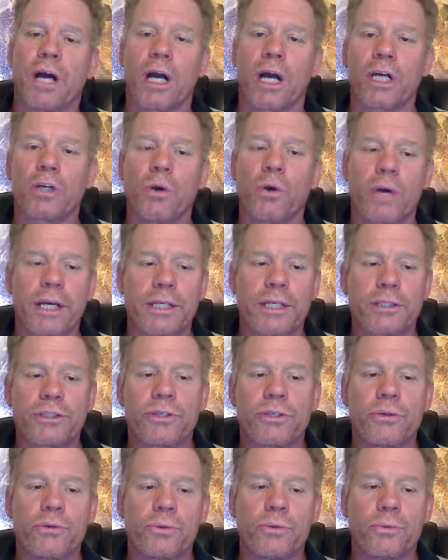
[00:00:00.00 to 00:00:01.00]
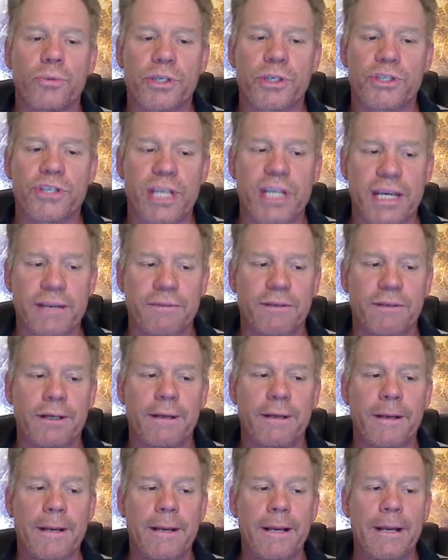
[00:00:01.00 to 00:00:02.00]
are going to receive.
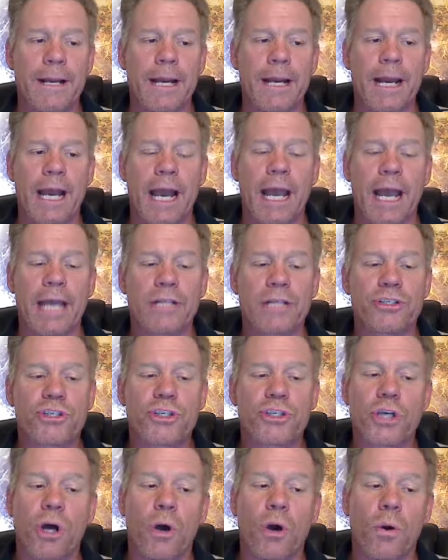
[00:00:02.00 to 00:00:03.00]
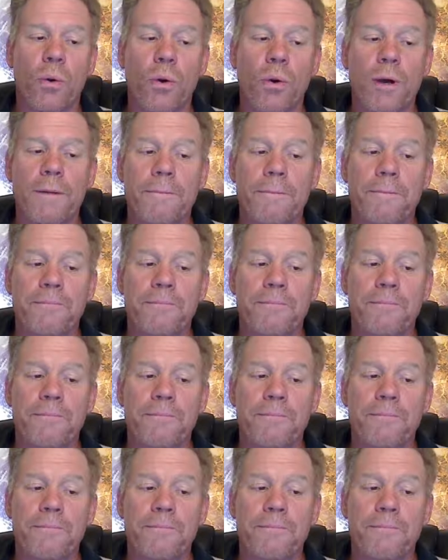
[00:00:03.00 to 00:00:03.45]
And so,